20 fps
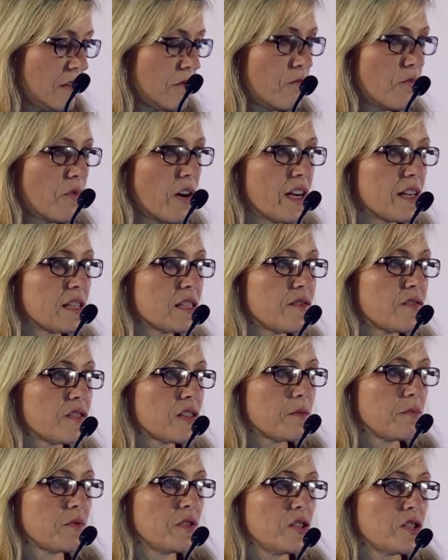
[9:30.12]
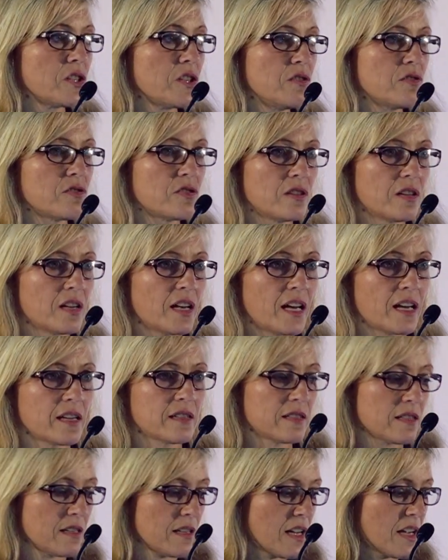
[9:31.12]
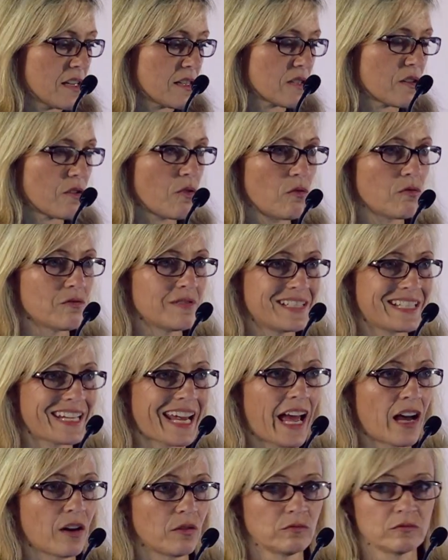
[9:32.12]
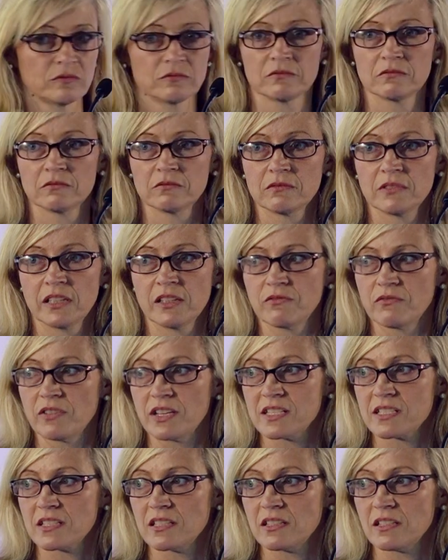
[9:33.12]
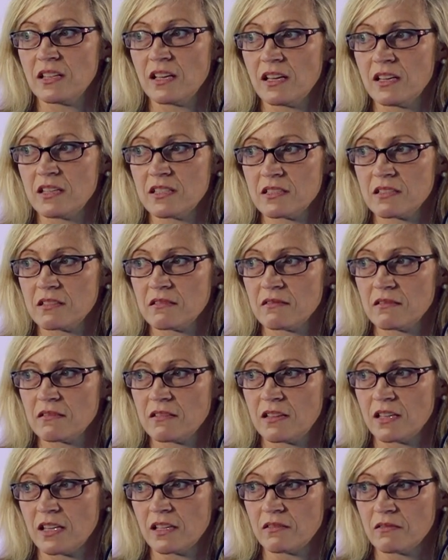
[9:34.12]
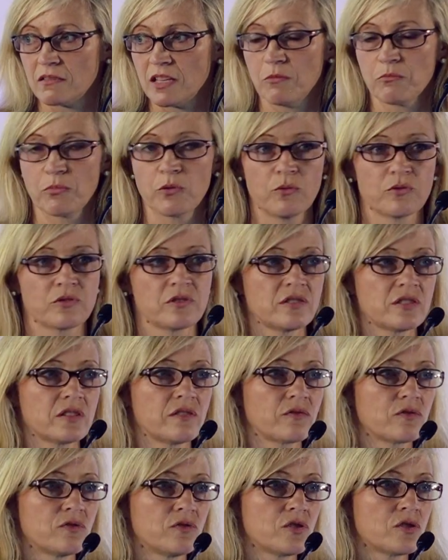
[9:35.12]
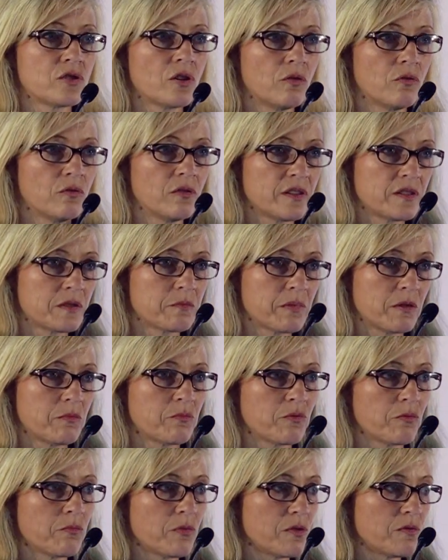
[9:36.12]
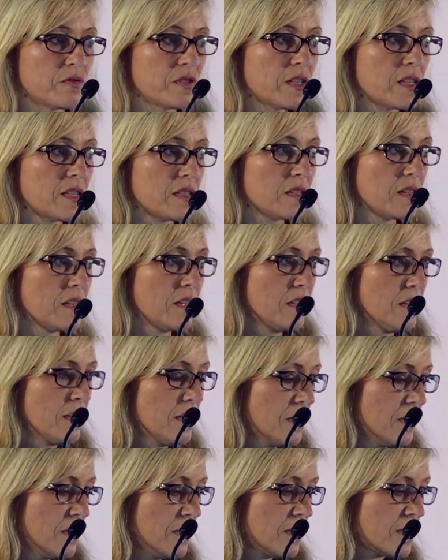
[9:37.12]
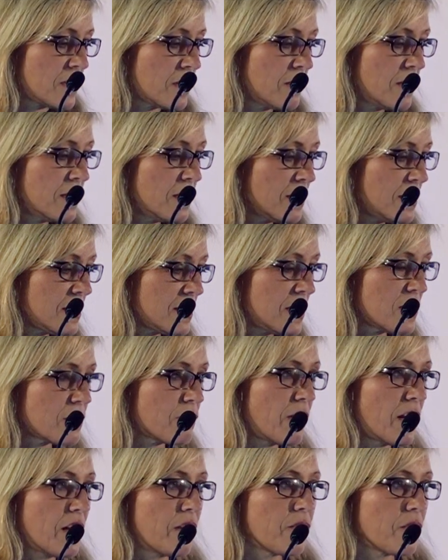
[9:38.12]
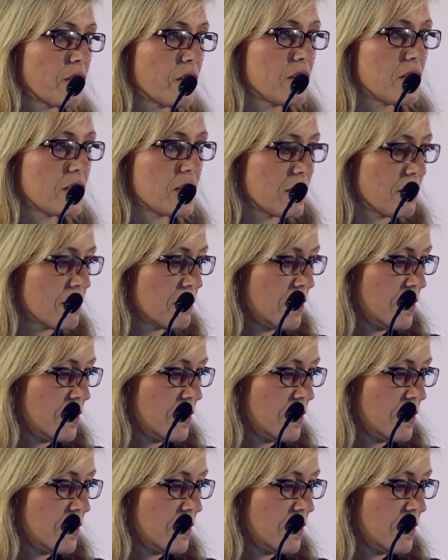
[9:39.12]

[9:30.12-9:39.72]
right of substitution has gone down in recent years. The importance of control has been promoted. So this is relevant